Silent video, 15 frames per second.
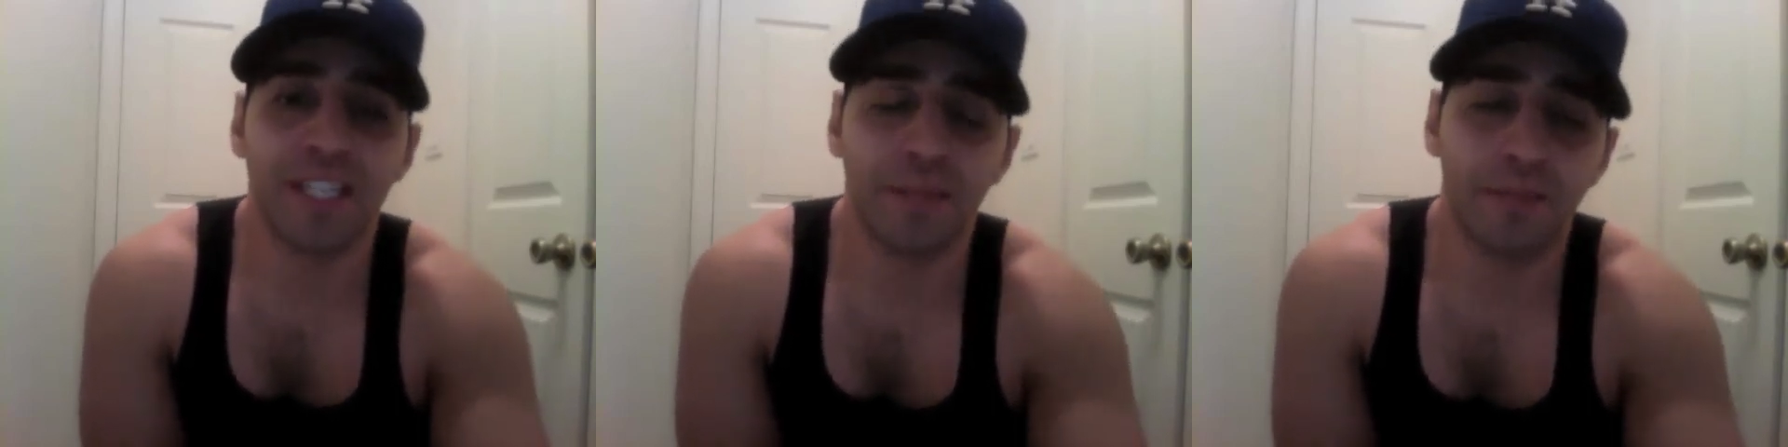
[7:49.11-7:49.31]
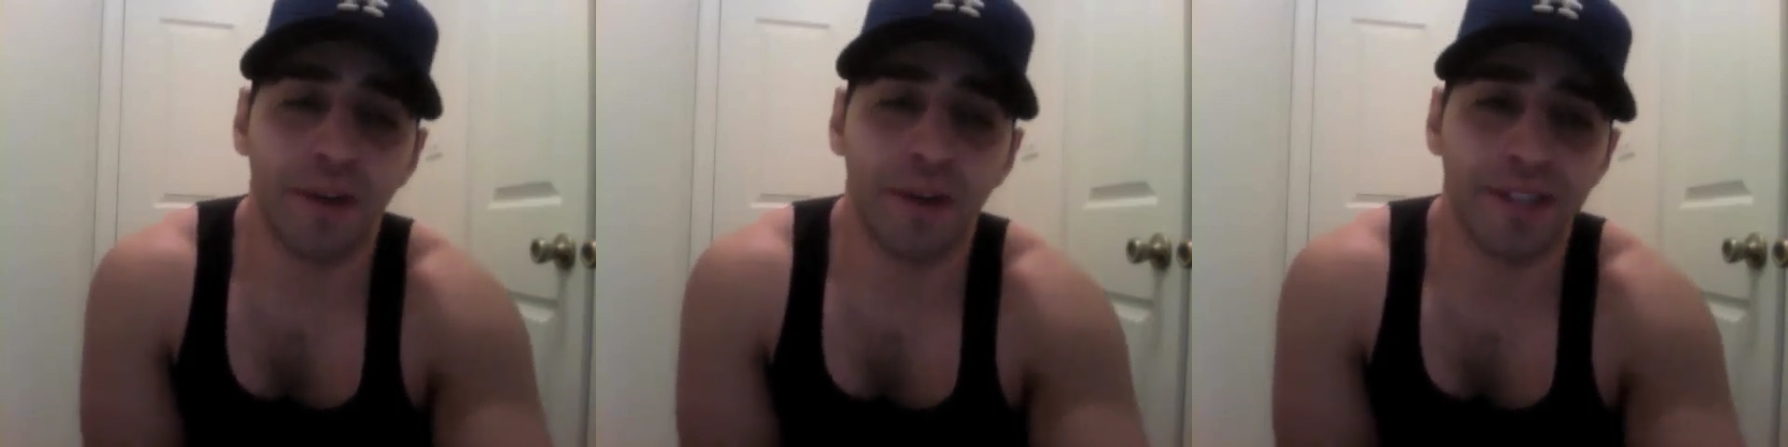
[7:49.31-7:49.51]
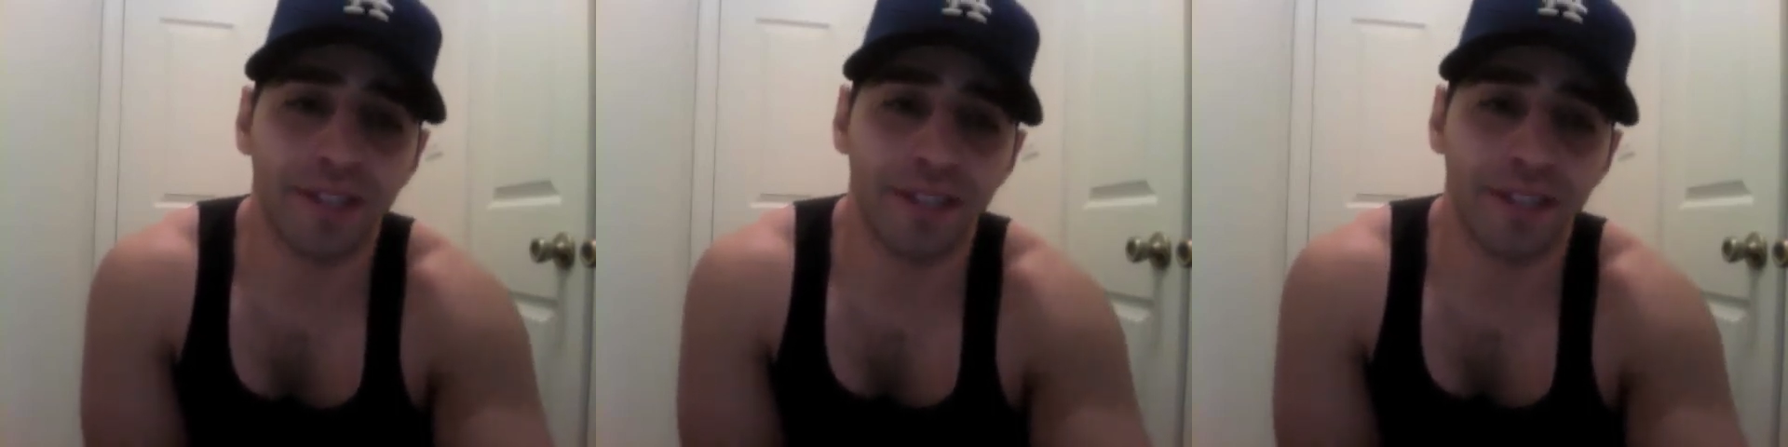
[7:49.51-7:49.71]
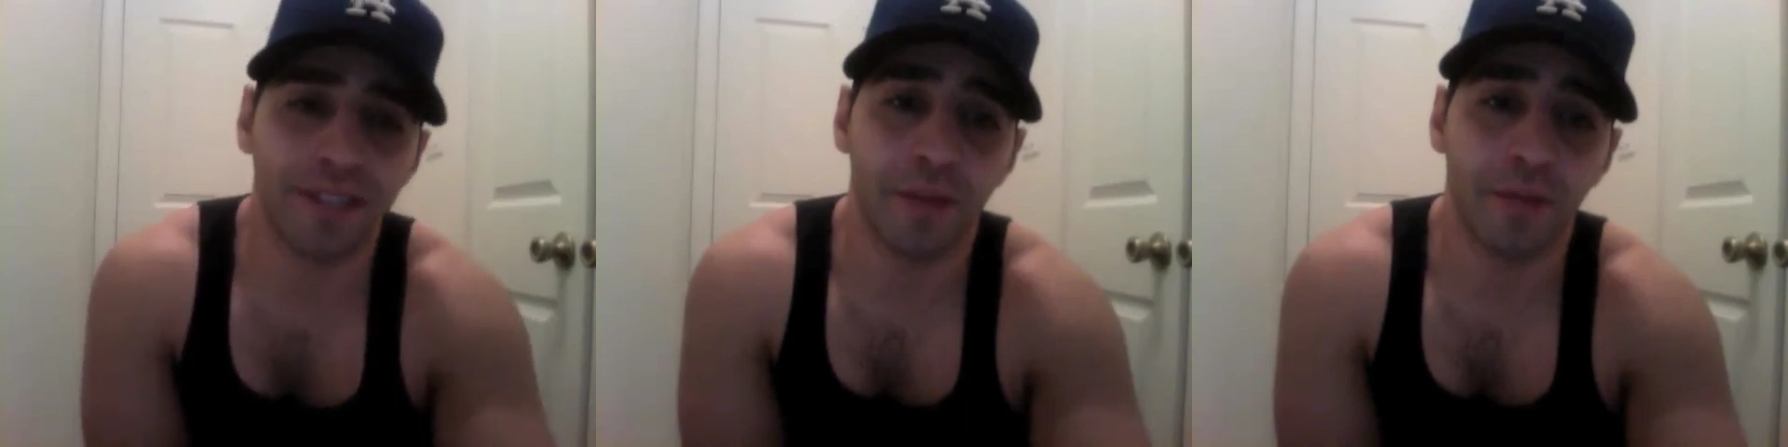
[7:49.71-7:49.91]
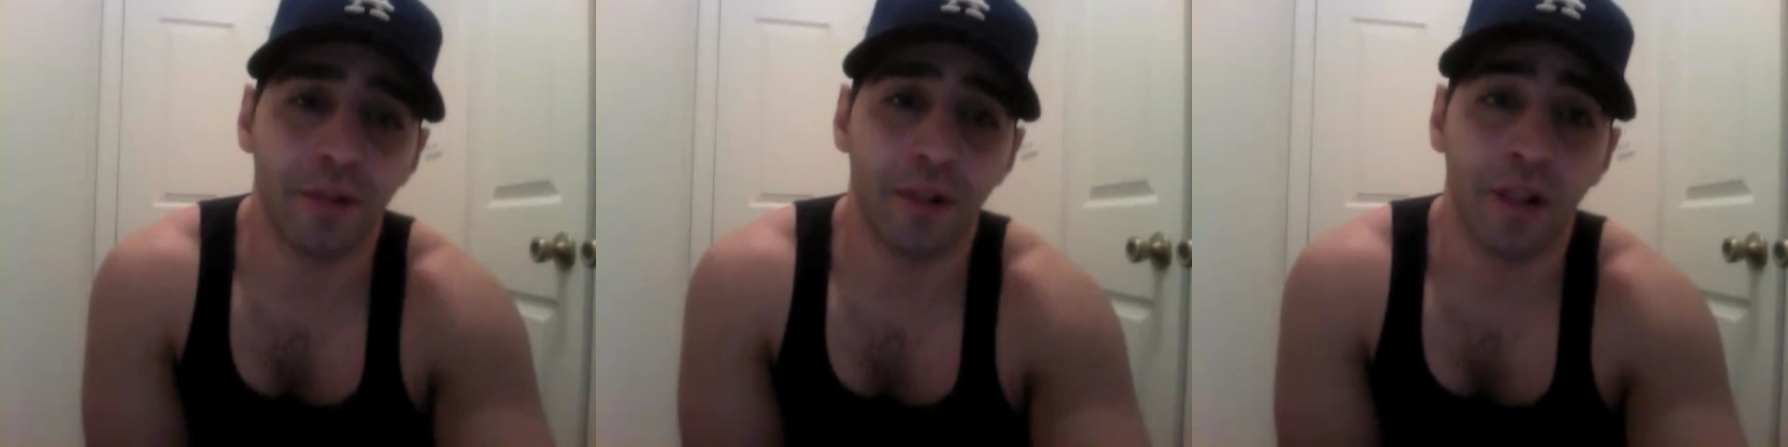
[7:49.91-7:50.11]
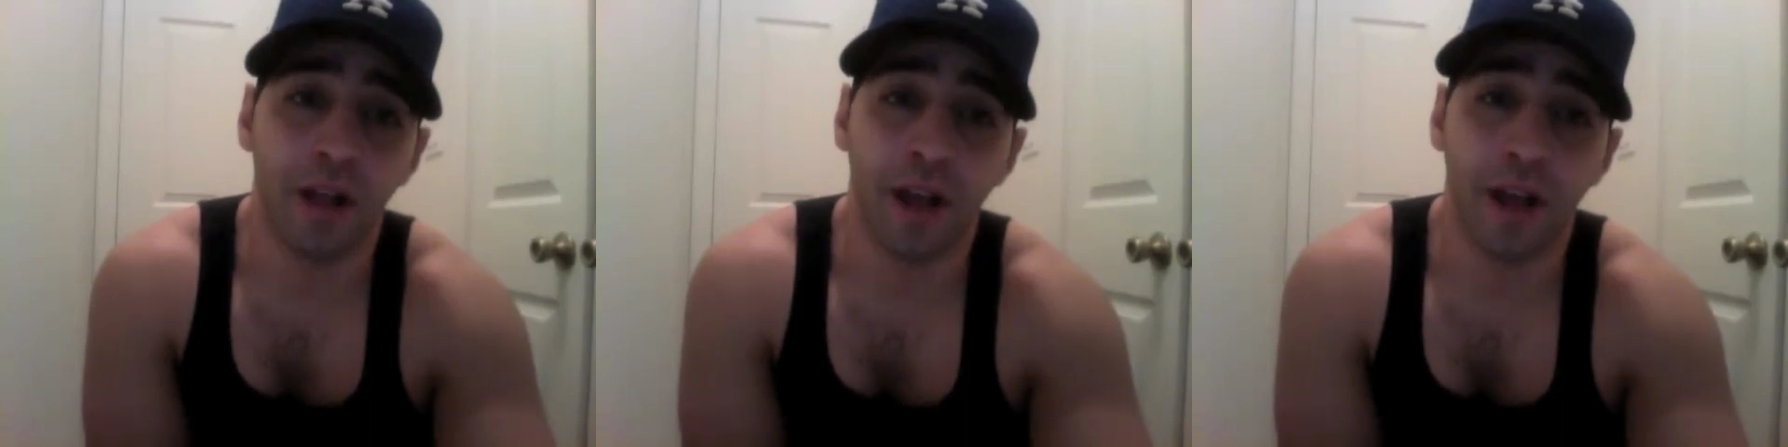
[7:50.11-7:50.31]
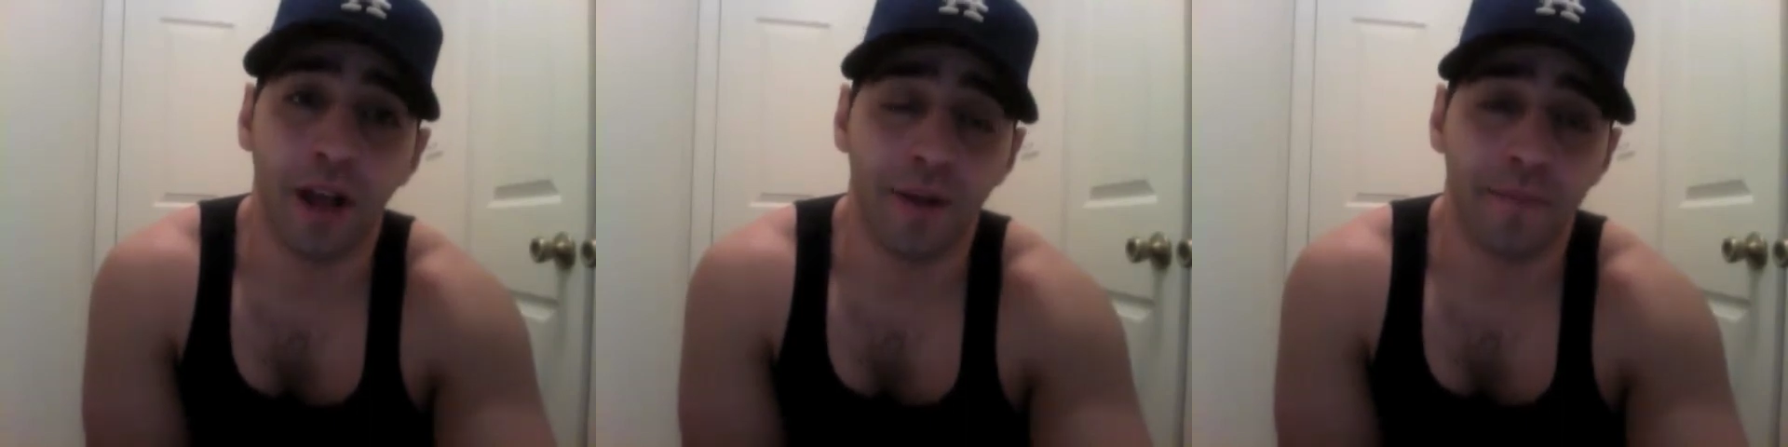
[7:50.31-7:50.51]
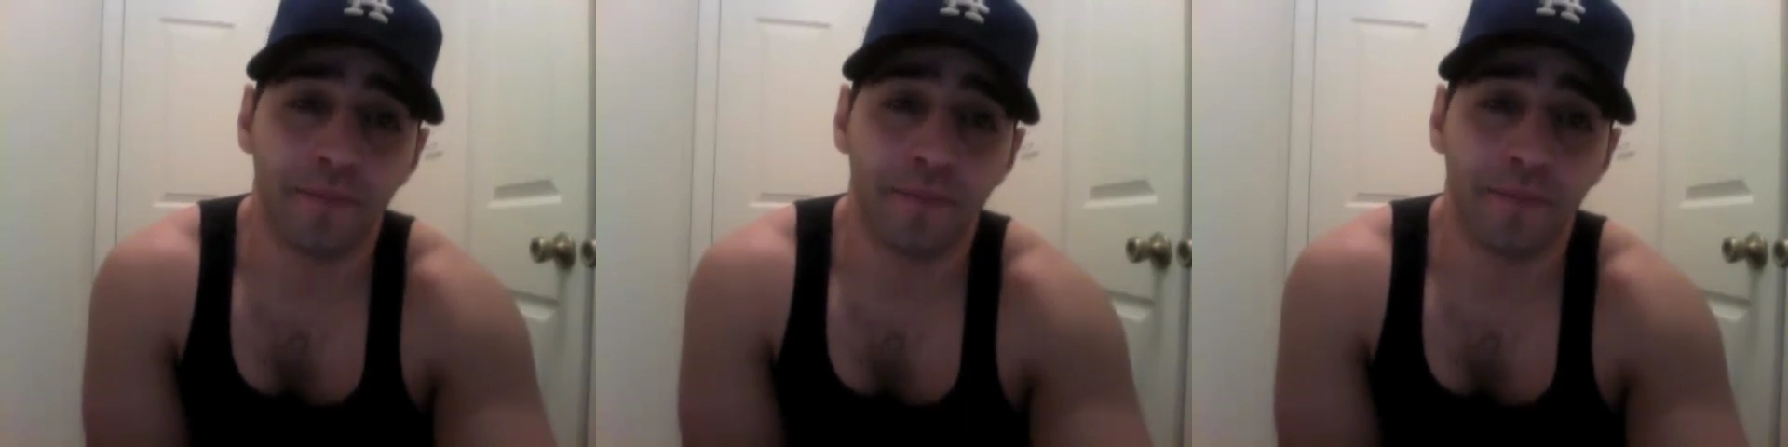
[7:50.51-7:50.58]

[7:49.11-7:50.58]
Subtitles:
process up a lot.